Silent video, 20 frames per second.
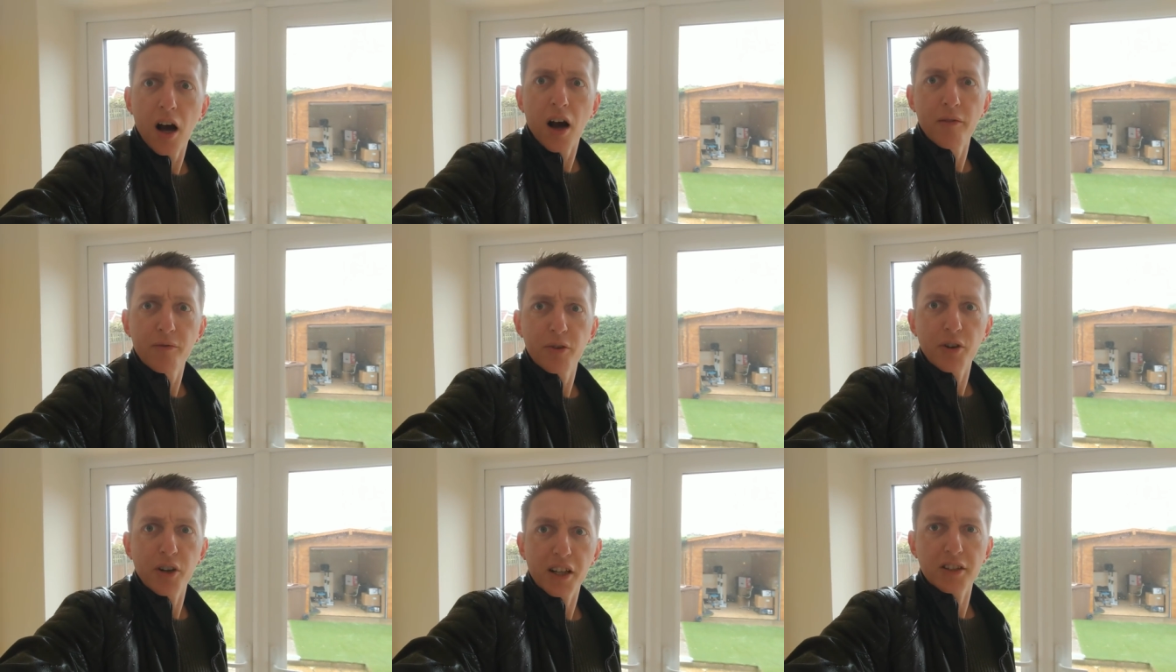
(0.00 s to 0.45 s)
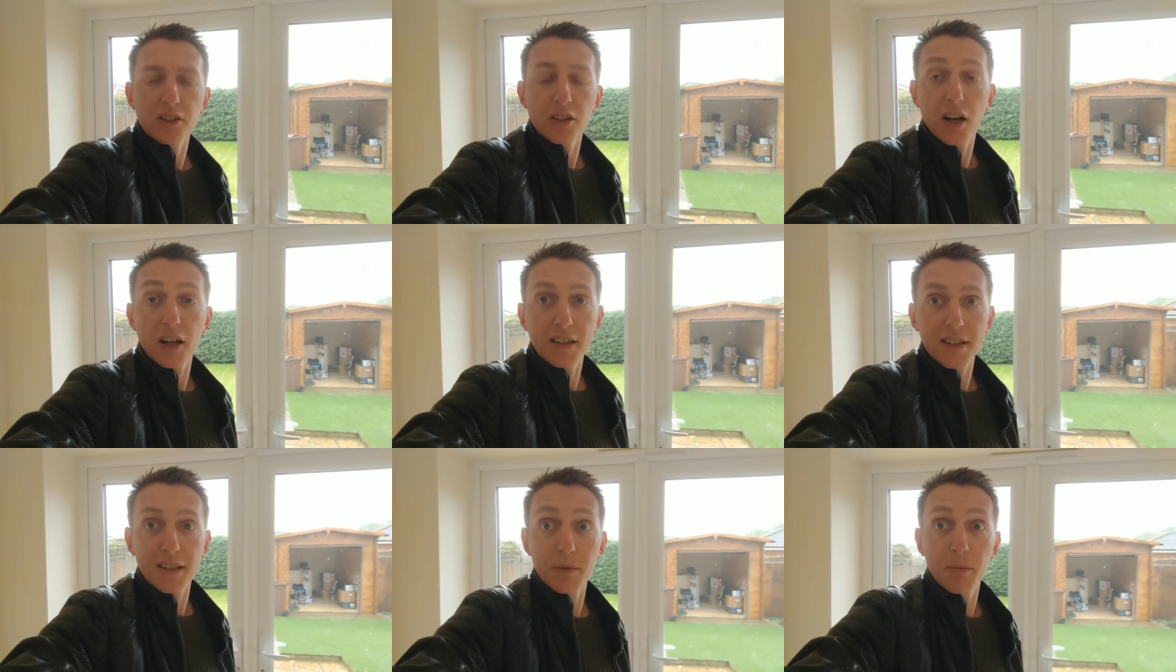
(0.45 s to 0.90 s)
I'm very
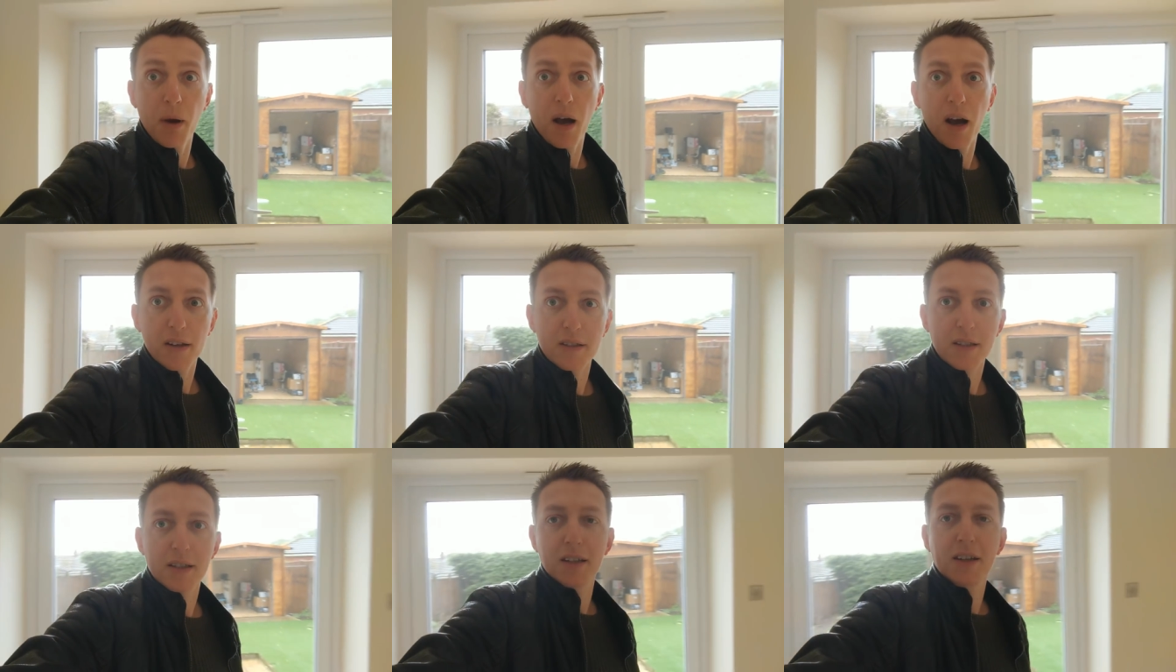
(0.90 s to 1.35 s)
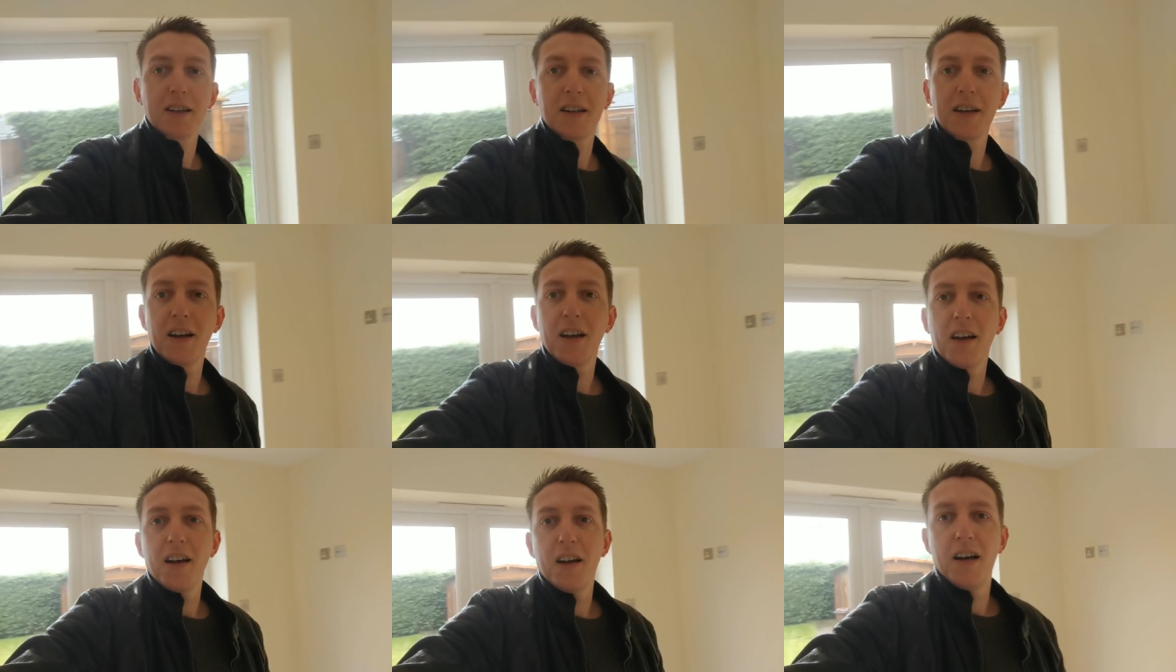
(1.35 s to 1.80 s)
excited about.
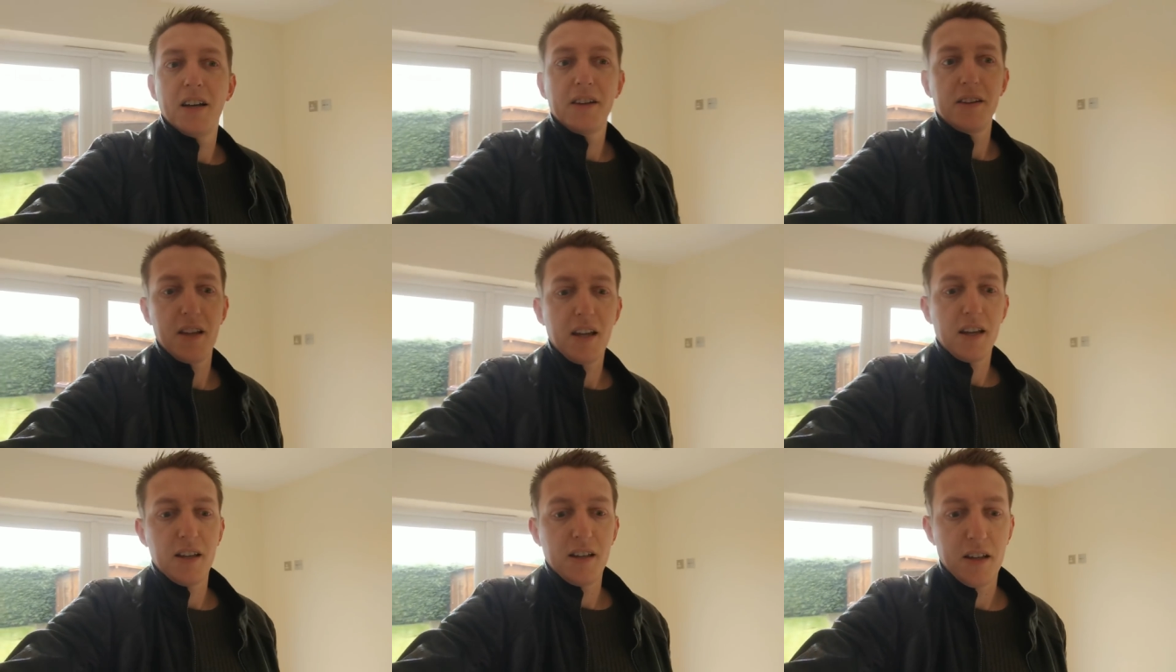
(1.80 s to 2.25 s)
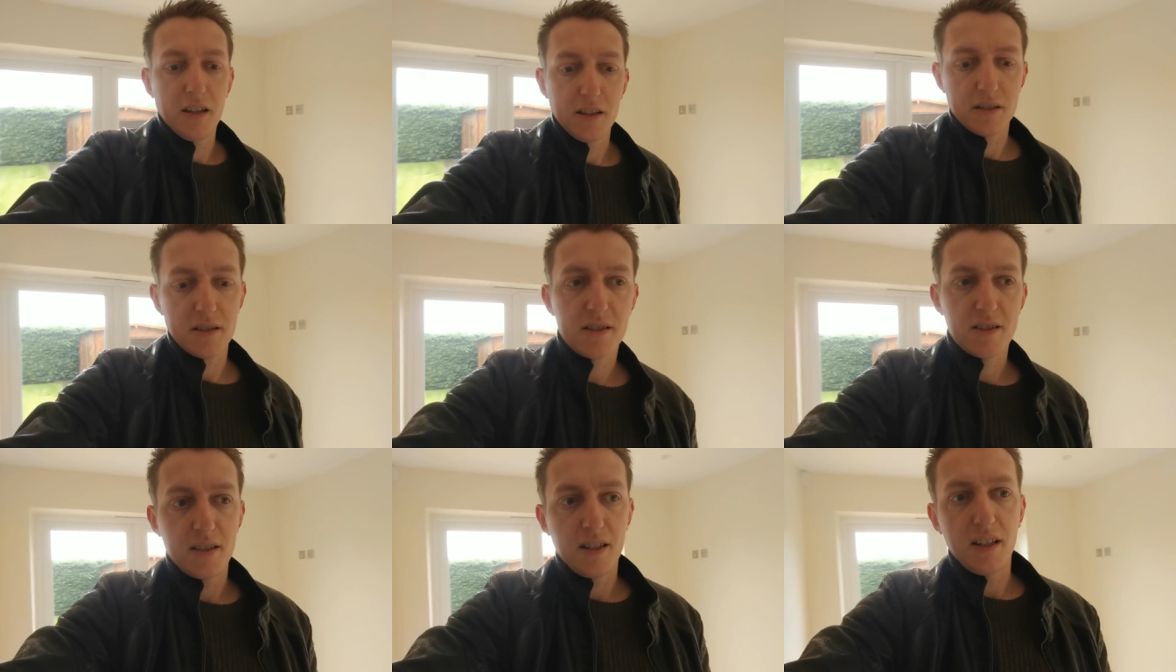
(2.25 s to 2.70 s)
And then uh,
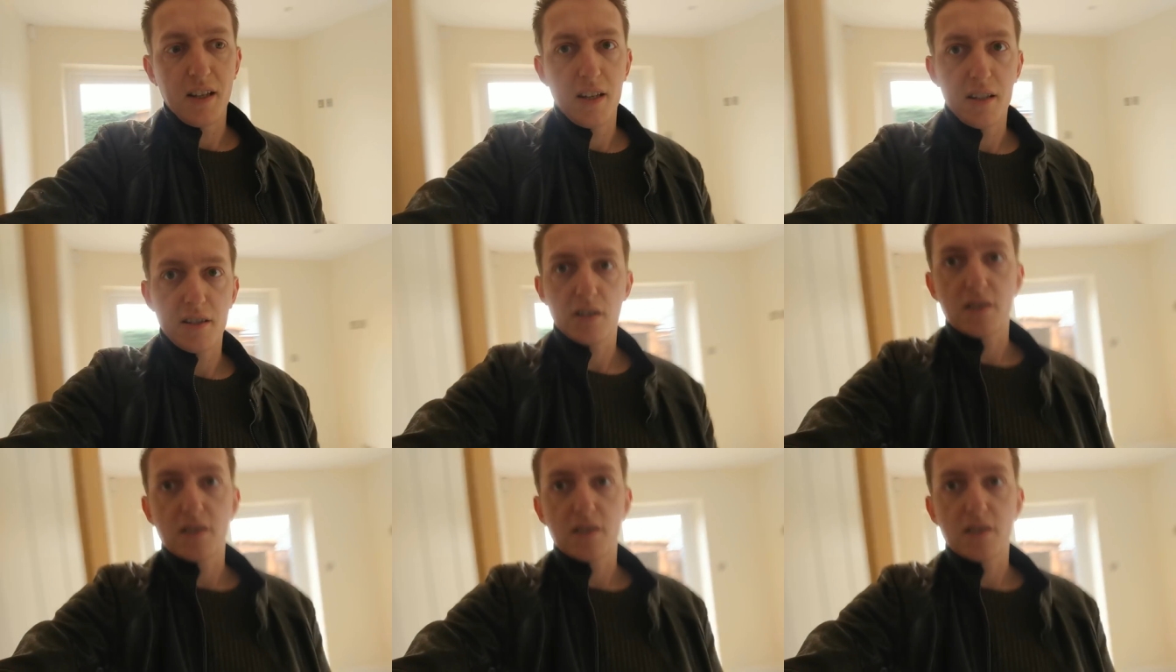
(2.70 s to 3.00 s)
just in here,